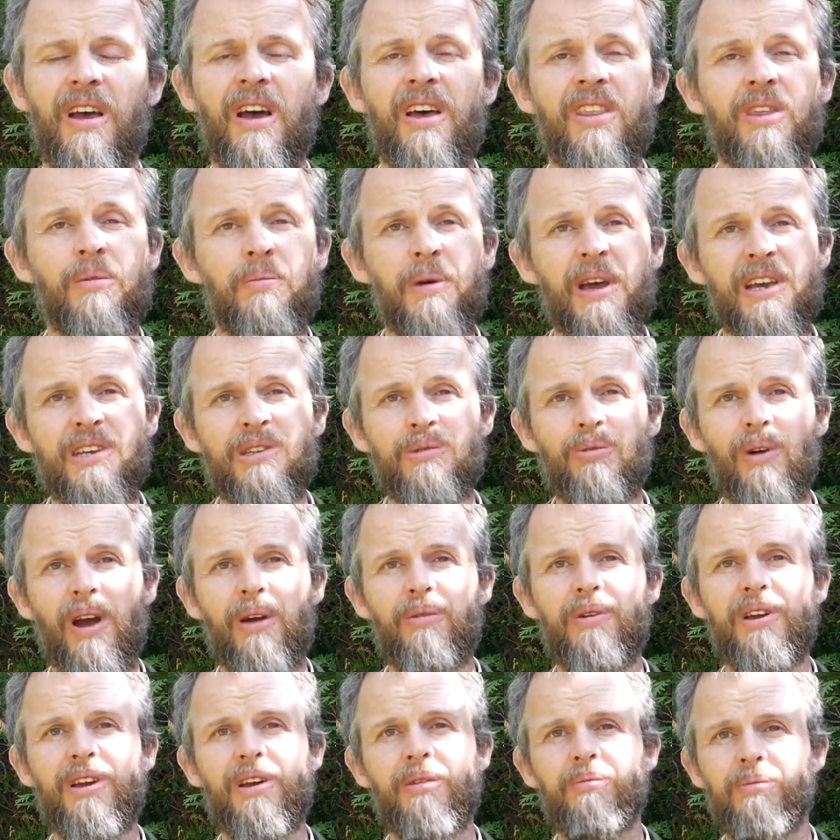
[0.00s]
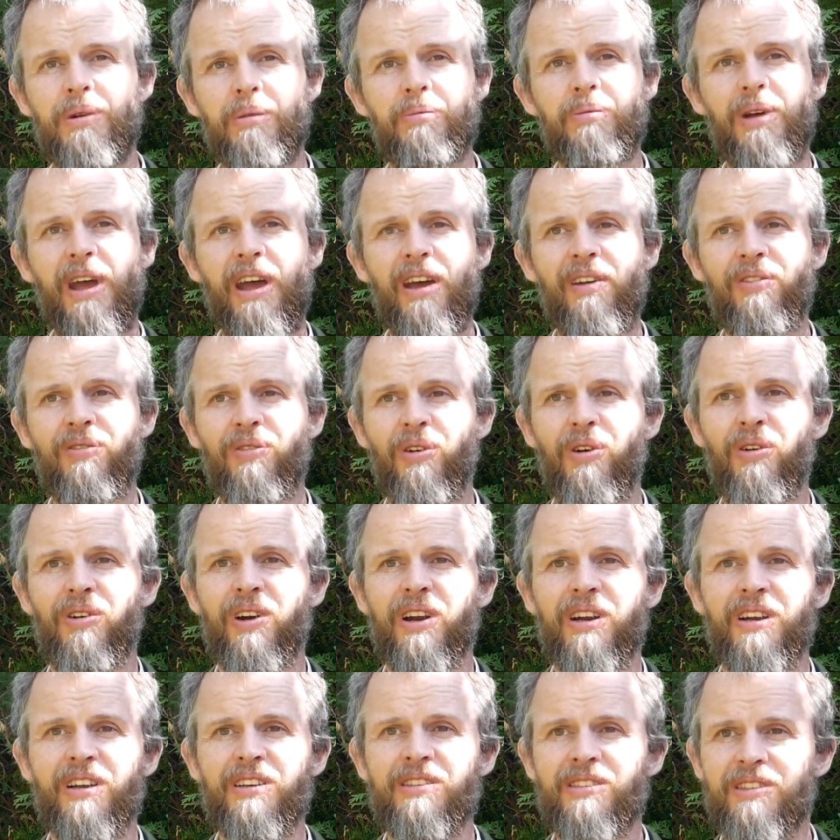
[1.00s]
The best way we can prepare for
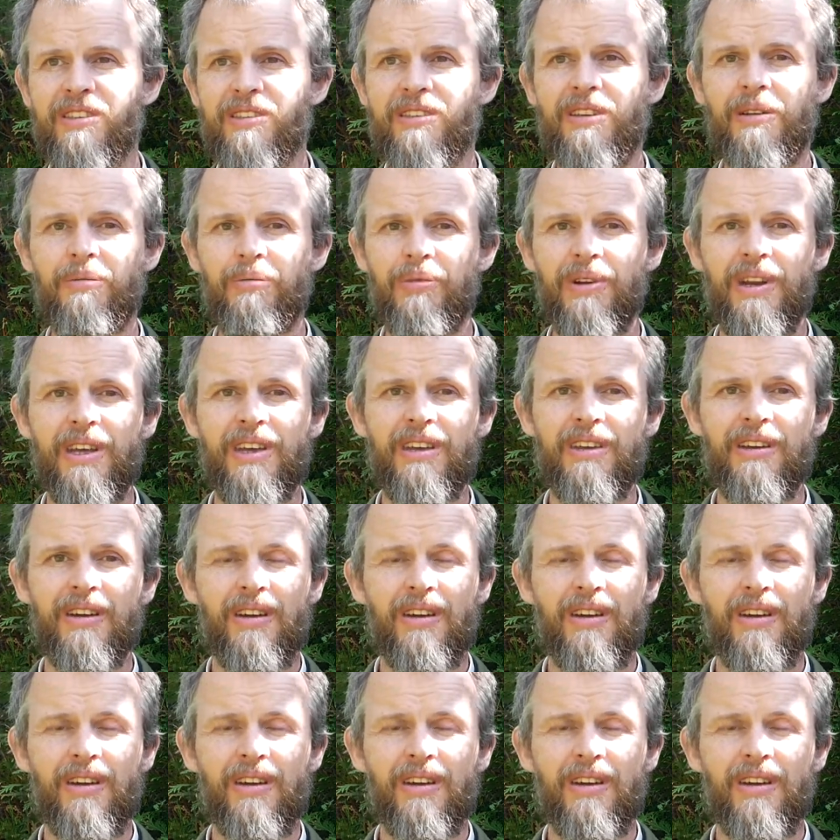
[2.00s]
it is to simply